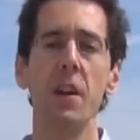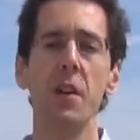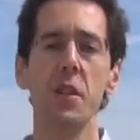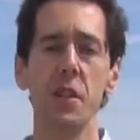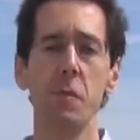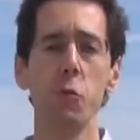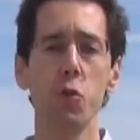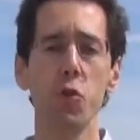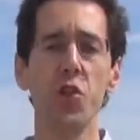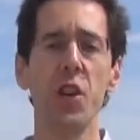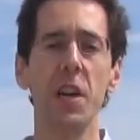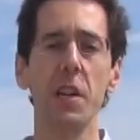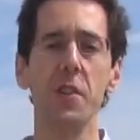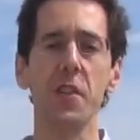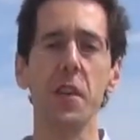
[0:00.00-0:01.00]
A small
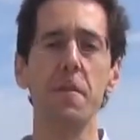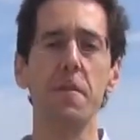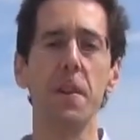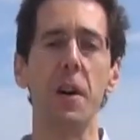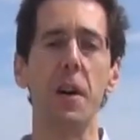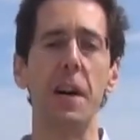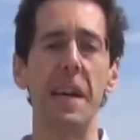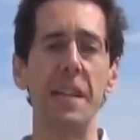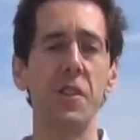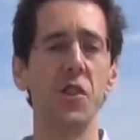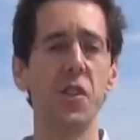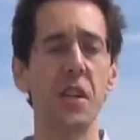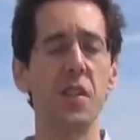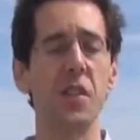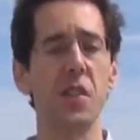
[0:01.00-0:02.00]
trial so far has
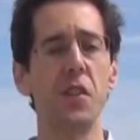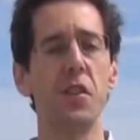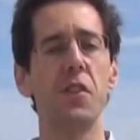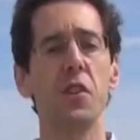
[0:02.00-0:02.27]
suggested